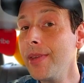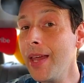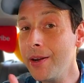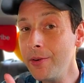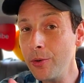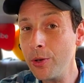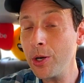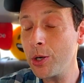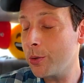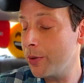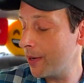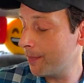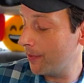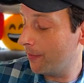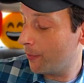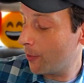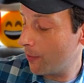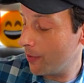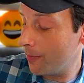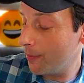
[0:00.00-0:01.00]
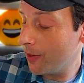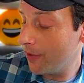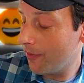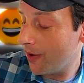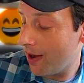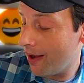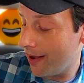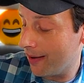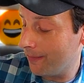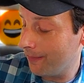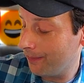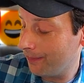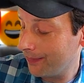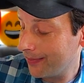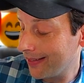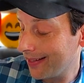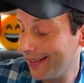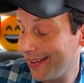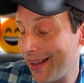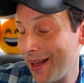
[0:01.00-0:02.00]
And real quick, before we move on,
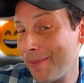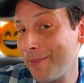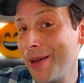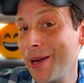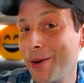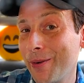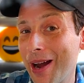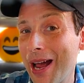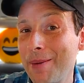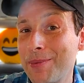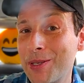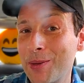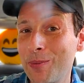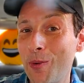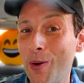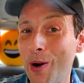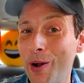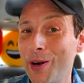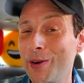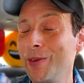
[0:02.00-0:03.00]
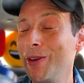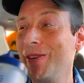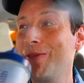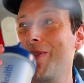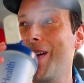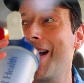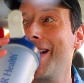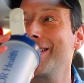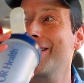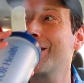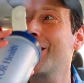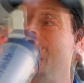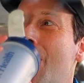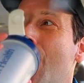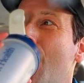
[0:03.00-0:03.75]
let me grab some water real fast.